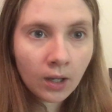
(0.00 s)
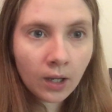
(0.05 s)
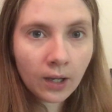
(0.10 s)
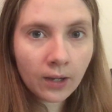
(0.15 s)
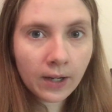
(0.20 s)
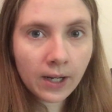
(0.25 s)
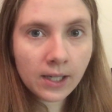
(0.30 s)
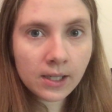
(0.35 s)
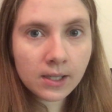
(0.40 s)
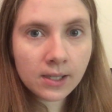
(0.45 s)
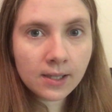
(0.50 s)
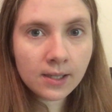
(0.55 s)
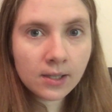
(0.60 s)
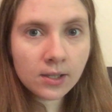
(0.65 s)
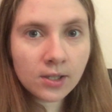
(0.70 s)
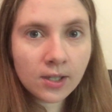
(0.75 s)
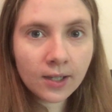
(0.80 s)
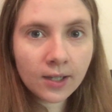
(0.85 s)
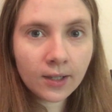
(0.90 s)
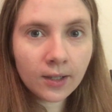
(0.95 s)
All right,
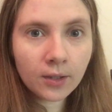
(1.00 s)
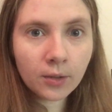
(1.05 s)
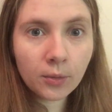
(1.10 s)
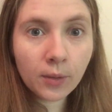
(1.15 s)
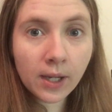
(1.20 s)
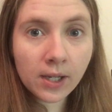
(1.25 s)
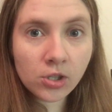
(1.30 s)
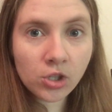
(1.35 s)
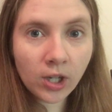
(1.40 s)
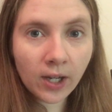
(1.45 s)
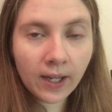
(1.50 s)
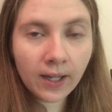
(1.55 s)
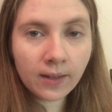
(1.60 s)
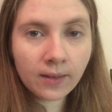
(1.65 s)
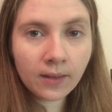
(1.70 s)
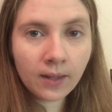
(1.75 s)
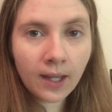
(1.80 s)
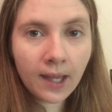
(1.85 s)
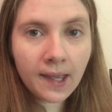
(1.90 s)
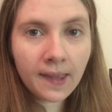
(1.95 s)
so quick
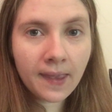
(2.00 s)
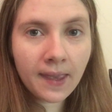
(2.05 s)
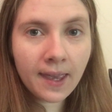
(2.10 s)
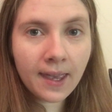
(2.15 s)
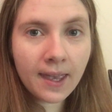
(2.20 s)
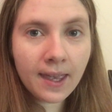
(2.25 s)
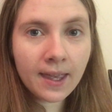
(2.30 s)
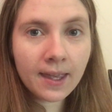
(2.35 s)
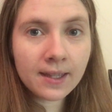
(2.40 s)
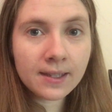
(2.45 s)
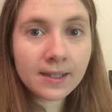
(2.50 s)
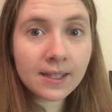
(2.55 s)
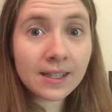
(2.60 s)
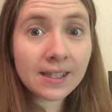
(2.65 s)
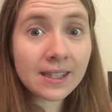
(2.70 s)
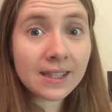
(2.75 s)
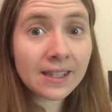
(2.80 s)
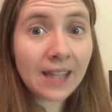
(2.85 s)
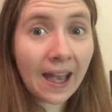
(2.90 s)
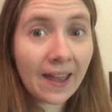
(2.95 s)
check-in. It is
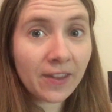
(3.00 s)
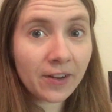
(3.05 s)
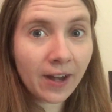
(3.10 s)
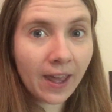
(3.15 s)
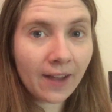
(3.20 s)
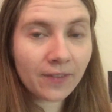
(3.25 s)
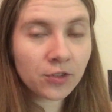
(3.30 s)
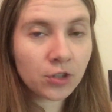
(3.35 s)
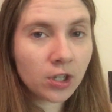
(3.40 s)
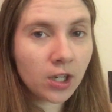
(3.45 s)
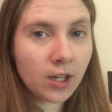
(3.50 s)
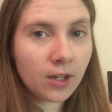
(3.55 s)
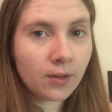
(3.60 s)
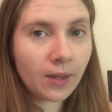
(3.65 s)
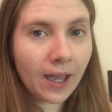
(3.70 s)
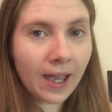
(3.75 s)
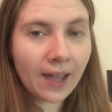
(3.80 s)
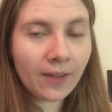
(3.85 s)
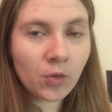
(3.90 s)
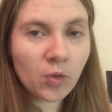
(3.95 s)
Saturday afternoon.
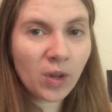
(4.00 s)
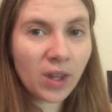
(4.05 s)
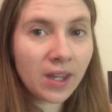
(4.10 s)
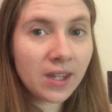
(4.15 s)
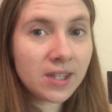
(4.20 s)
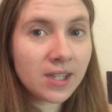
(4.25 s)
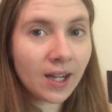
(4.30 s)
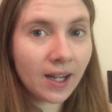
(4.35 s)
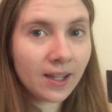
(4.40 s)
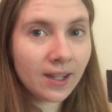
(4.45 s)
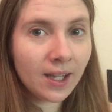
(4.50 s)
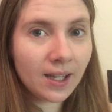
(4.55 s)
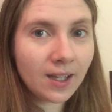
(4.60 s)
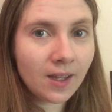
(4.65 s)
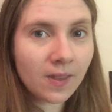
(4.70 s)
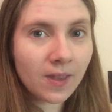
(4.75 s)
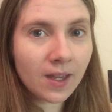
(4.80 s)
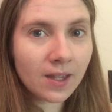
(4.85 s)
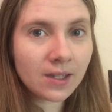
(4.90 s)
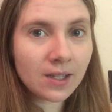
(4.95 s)
I haven't really done
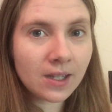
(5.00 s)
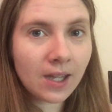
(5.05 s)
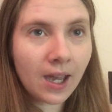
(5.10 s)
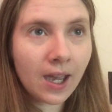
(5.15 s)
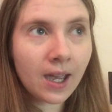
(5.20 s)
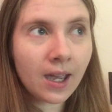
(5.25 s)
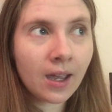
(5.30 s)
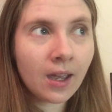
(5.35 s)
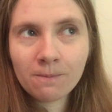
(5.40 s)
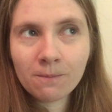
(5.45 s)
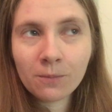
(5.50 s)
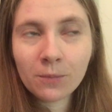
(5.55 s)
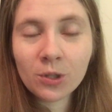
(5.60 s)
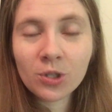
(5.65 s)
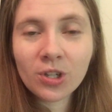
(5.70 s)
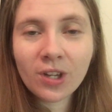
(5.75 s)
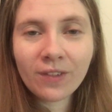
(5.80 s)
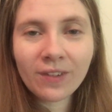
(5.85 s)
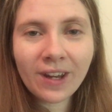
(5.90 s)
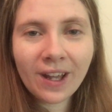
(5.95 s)
anything today,
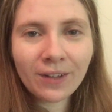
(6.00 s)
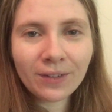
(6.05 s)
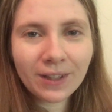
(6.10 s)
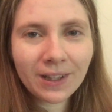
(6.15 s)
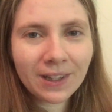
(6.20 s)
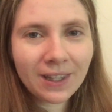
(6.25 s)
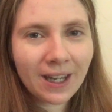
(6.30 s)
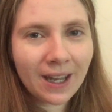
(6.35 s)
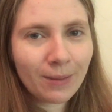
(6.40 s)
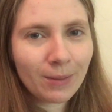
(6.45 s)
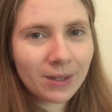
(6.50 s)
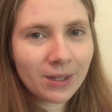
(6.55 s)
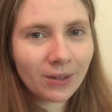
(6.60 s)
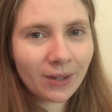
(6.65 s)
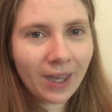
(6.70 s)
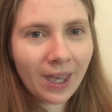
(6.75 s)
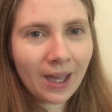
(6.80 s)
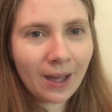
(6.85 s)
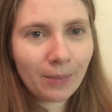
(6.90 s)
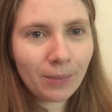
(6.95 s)
which given how little time until
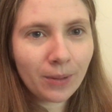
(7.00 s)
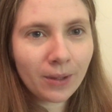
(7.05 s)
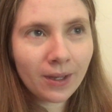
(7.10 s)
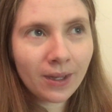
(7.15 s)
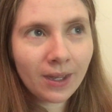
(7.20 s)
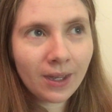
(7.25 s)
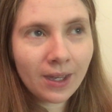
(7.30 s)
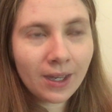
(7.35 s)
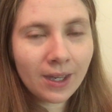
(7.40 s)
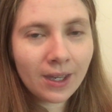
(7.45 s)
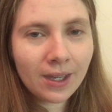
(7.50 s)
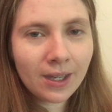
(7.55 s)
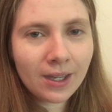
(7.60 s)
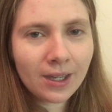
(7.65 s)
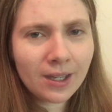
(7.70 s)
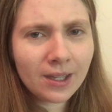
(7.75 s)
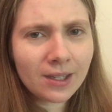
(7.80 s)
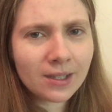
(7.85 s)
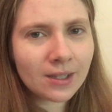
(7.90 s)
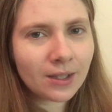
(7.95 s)
camp
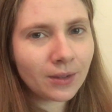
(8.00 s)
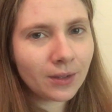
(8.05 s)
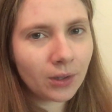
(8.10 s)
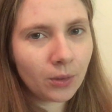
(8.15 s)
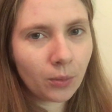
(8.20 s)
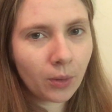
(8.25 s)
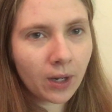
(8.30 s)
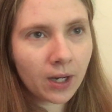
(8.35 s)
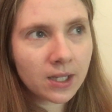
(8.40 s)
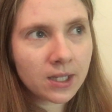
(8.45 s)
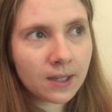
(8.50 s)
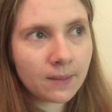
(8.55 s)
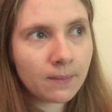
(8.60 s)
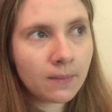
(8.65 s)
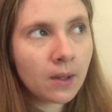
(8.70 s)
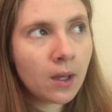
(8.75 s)
is a little worrisome.